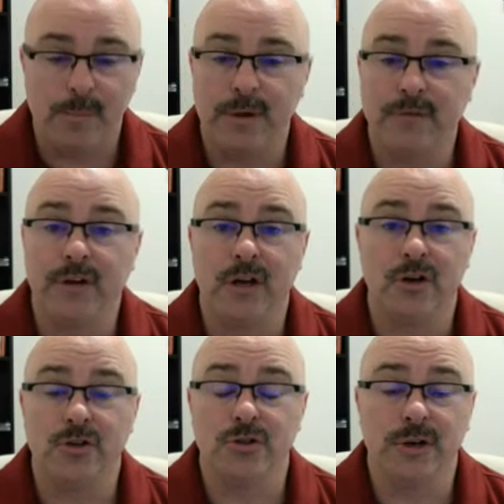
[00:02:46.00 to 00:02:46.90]
if the
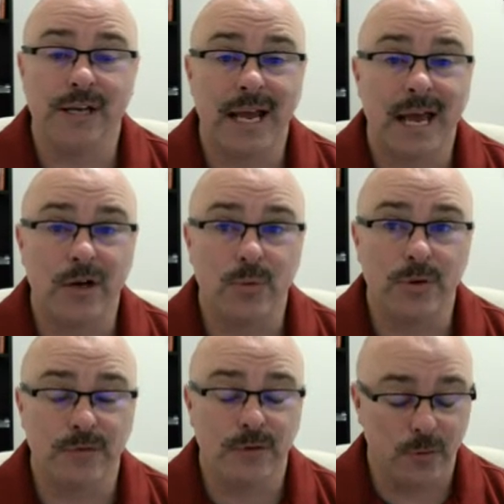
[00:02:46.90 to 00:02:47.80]
gutters are
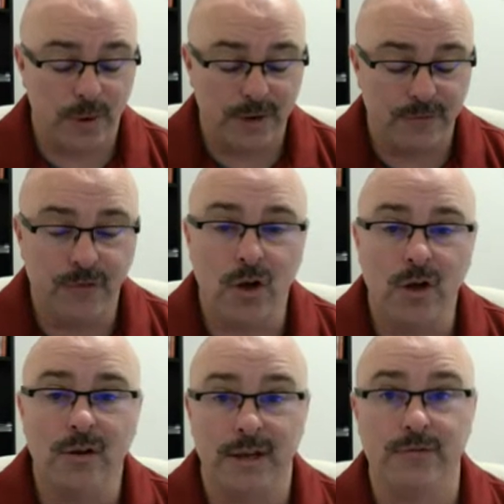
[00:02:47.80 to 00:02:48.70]
inadequate for the
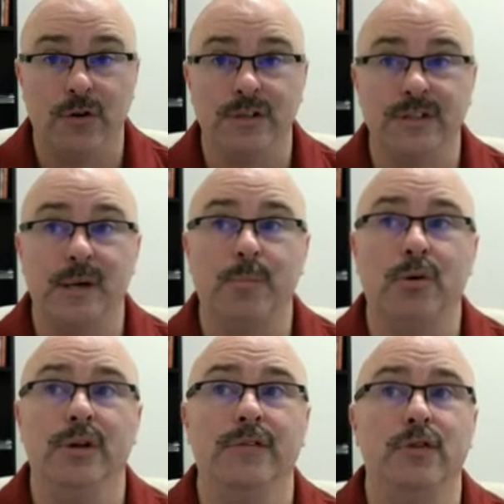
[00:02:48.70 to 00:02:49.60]
rainfall. Like for
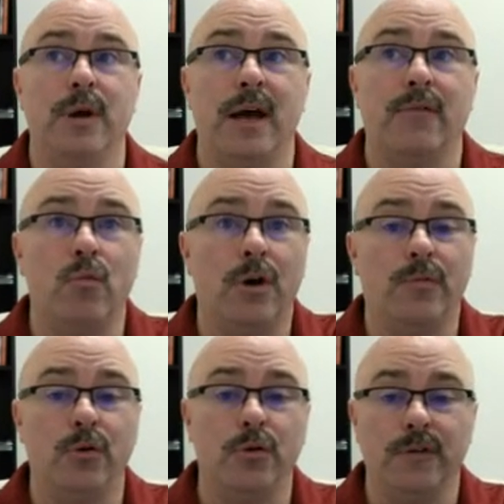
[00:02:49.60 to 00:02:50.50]
example, if you have
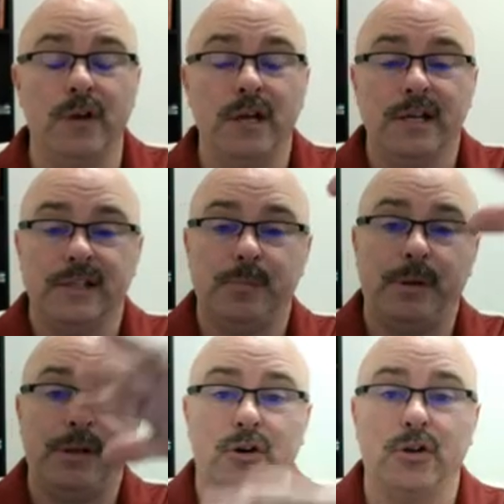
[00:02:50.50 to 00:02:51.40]
one roof
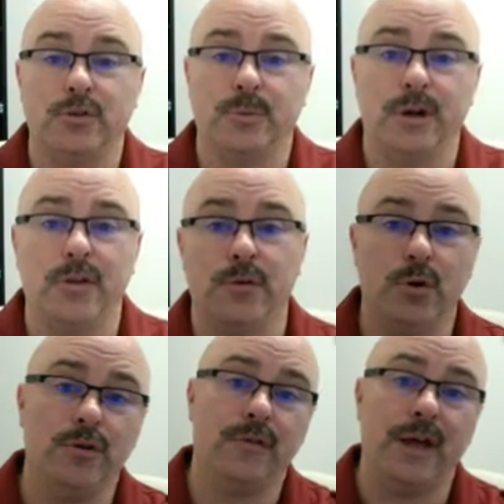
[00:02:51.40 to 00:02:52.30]
spilling onto another
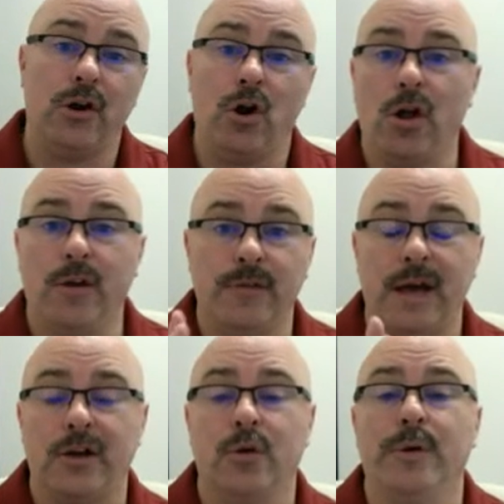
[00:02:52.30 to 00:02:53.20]
roof and all of
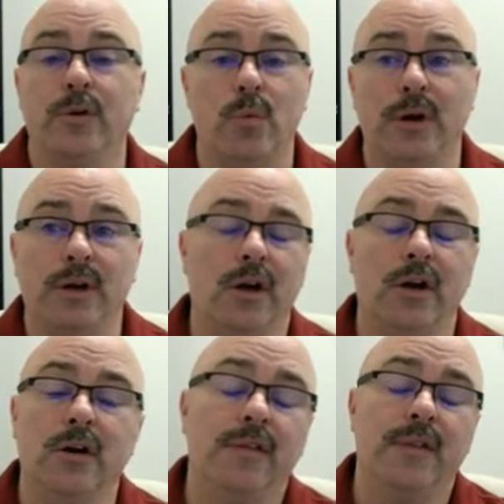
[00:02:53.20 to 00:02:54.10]
that going to one
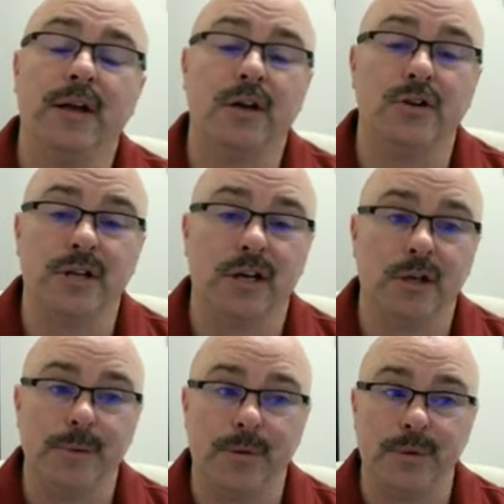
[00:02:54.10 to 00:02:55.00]
gutter, that gutter's not
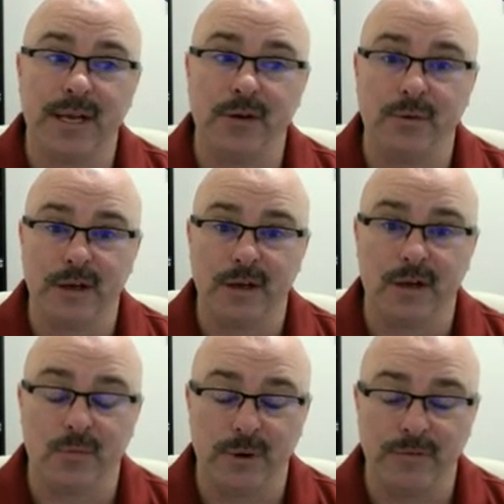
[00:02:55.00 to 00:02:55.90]
going to be able to handle that
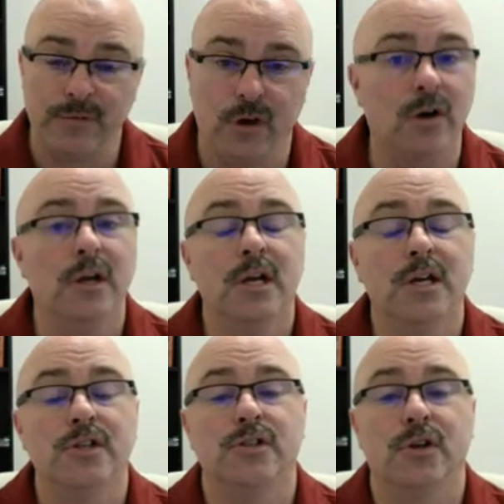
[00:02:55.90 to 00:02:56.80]
kind of rainfall.
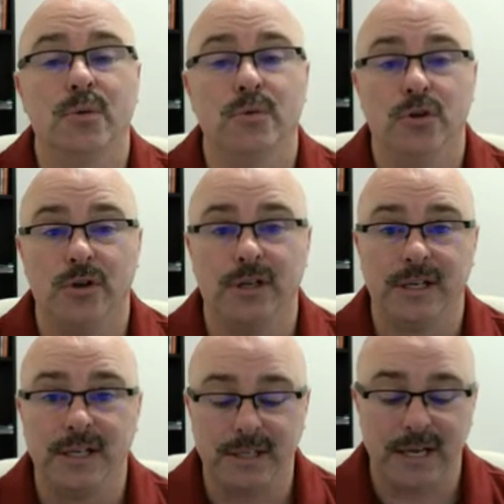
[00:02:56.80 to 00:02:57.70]
So you're going to
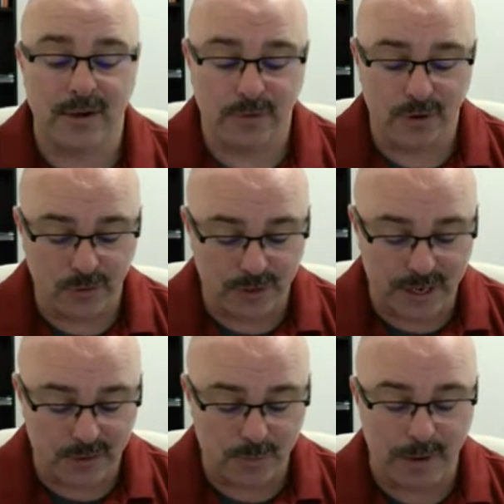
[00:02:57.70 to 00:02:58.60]
need to have another
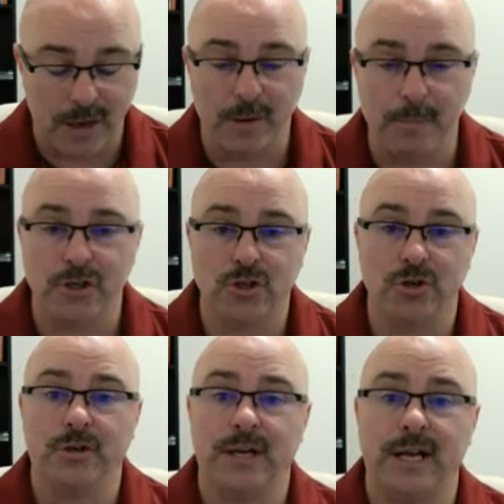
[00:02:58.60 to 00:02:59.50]
downspout. Make
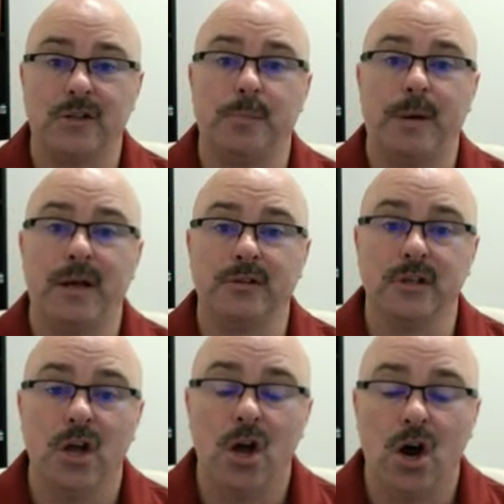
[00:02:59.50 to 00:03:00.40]
sure your downspouts
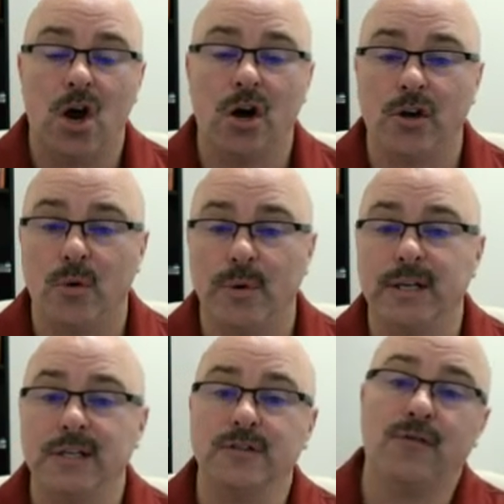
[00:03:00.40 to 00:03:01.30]
are going as